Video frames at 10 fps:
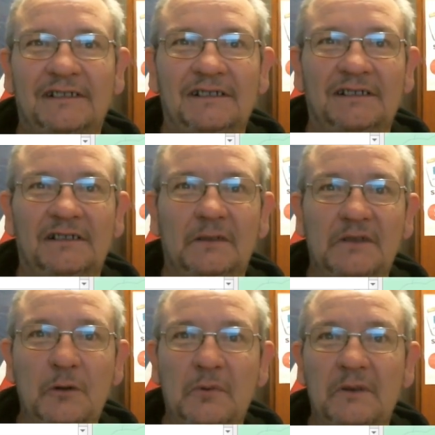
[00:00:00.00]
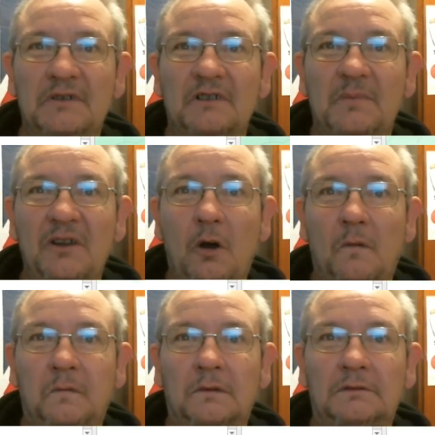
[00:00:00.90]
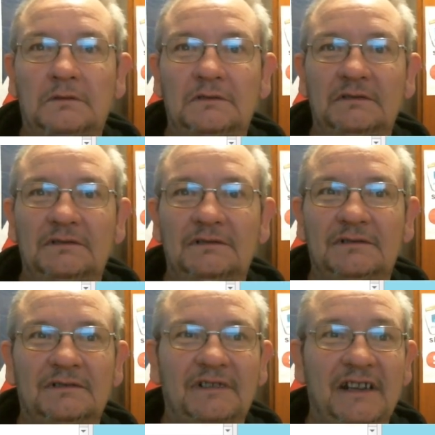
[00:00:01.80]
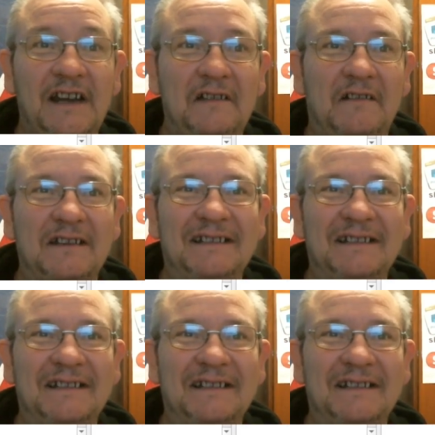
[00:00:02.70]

I was hoping it was going to be off in areas.